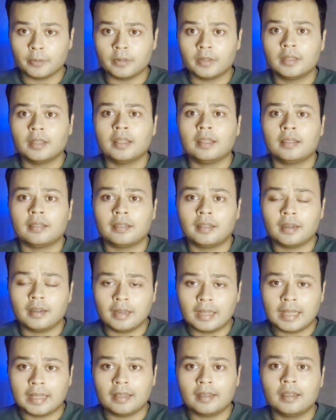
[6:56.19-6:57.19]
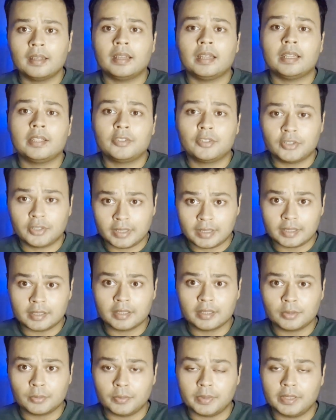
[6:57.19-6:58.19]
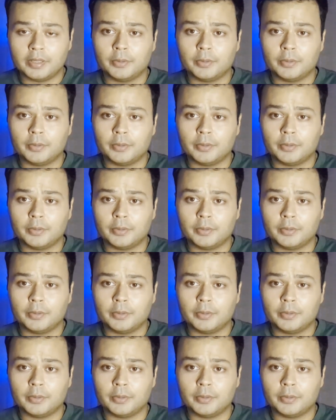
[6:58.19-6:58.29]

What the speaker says: then like and share this video.